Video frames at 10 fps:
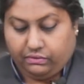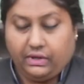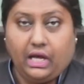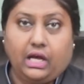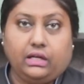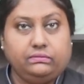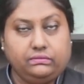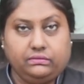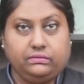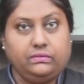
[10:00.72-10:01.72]
flour
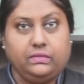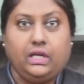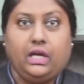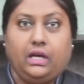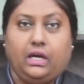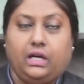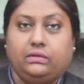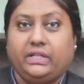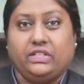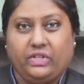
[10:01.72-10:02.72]

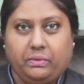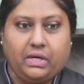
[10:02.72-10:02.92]
in 3